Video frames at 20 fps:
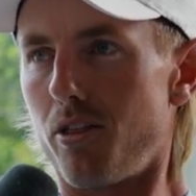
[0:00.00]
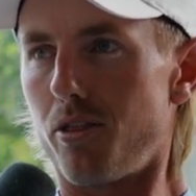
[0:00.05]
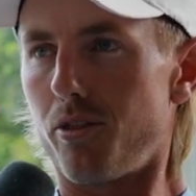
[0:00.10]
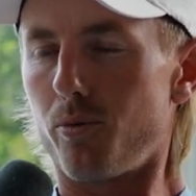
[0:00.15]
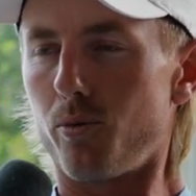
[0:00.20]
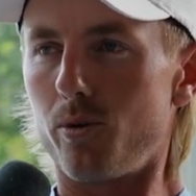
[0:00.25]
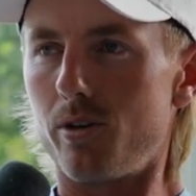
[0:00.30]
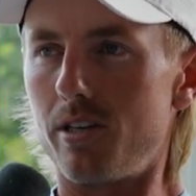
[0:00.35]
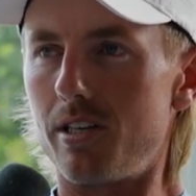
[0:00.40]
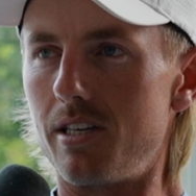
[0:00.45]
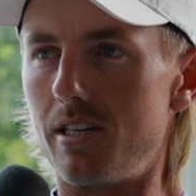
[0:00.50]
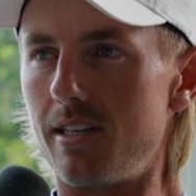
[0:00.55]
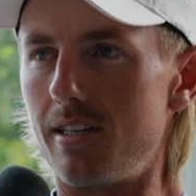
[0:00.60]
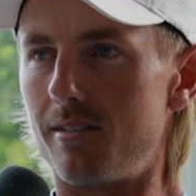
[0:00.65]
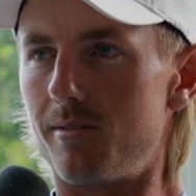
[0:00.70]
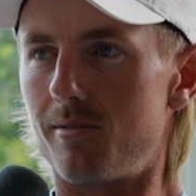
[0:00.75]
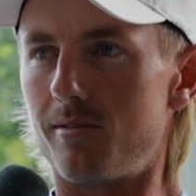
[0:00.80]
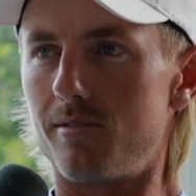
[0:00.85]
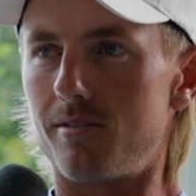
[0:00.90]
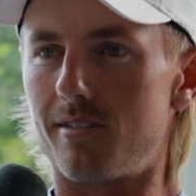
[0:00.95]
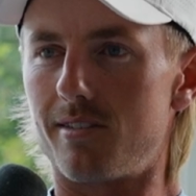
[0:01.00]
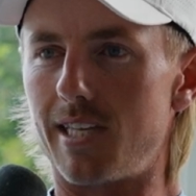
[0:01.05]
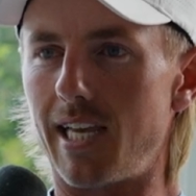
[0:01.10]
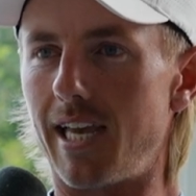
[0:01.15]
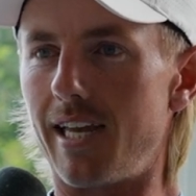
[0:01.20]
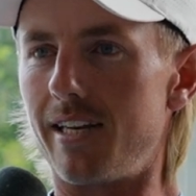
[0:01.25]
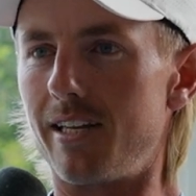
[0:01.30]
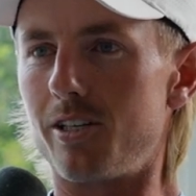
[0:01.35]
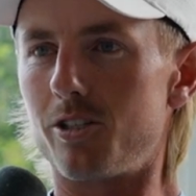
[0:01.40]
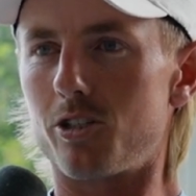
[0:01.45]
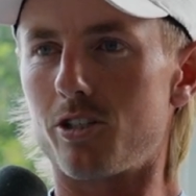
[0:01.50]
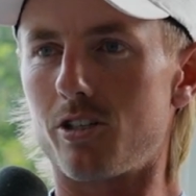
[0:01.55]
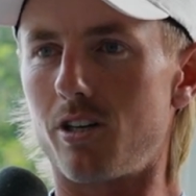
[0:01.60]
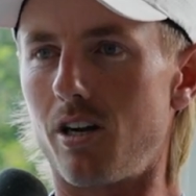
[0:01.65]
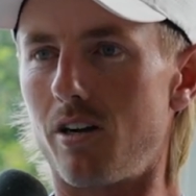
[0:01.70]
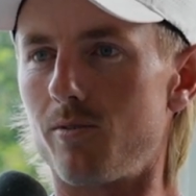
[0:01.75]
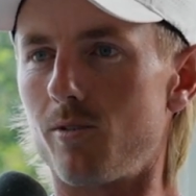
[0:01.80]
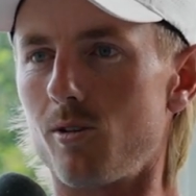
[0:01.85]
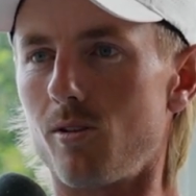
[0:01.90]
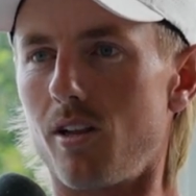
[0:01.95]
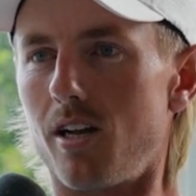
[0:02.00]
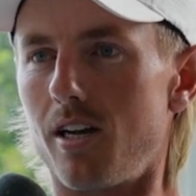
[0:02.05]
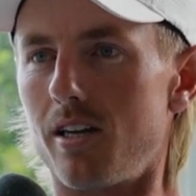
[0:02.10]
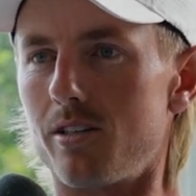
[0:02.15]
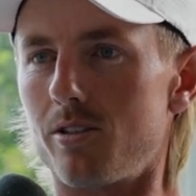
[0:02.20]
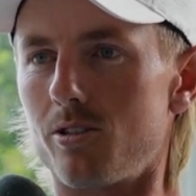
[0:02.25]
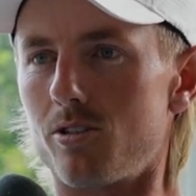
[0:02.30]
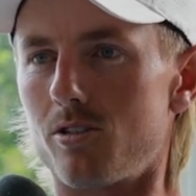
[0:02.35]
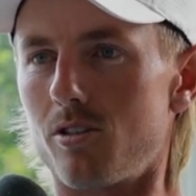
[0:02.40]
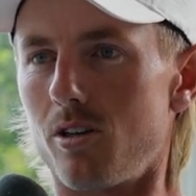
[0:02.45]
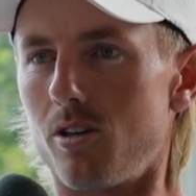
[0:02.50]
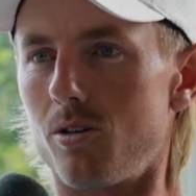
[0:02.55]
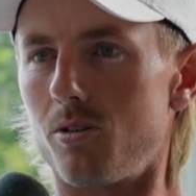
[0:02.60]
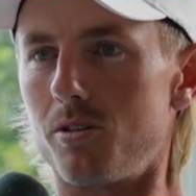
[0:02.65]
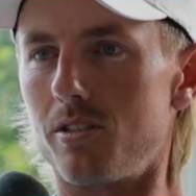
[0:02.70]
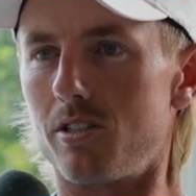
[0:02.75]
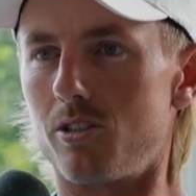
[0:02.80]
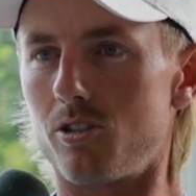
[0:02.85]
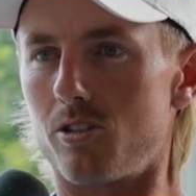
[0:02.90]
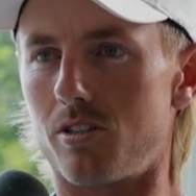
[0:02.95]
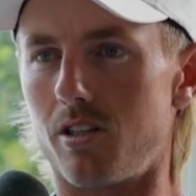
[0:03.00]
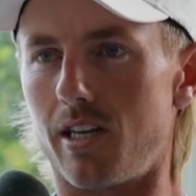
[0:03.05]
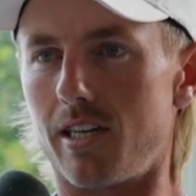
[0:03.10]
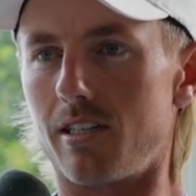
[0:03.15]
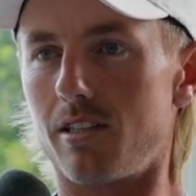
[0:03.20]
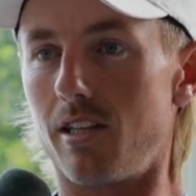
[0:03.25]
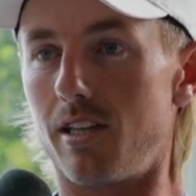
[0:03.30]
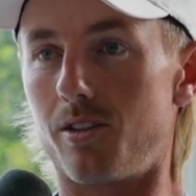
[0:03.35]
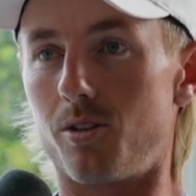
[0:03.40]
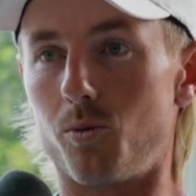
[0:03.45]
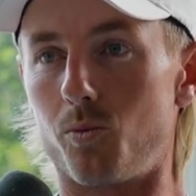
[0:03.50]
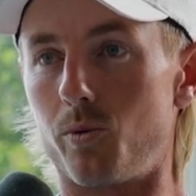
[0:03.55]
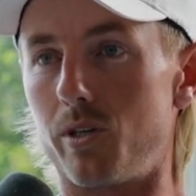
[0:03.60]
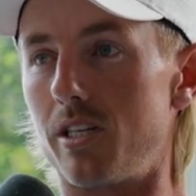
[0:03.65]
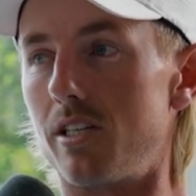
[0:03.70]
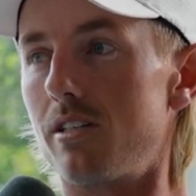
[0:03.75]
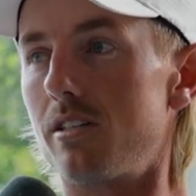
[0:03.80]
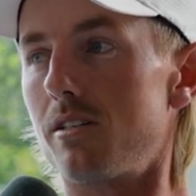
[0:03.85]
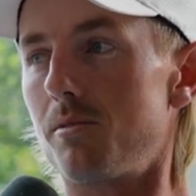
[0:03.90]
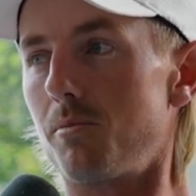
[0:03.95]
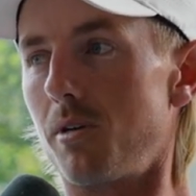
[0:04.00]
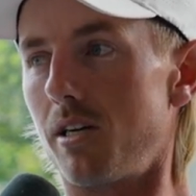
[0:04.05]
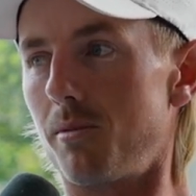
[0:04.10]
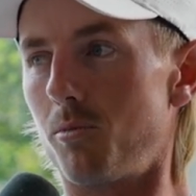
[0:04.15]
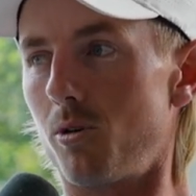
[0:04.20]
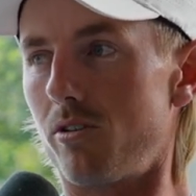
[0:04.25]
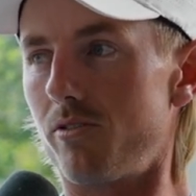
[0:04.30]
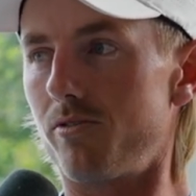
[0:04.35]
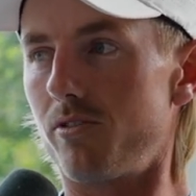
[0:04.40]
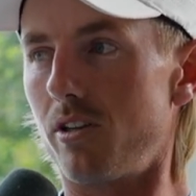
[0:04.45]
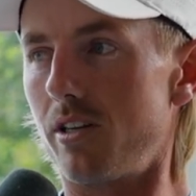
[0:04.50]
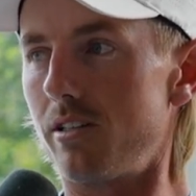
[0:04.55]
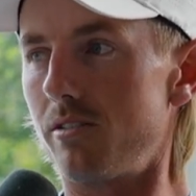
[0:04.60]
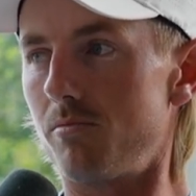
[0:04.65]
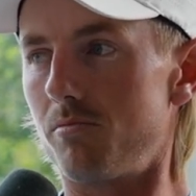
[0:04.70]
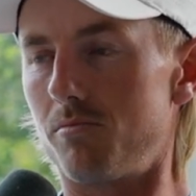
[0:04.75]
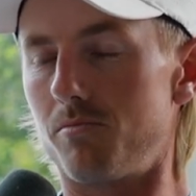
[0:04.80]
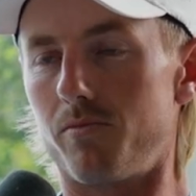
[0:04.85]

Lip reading: 310-ish cover line or so, and just like let the wind in my ball flight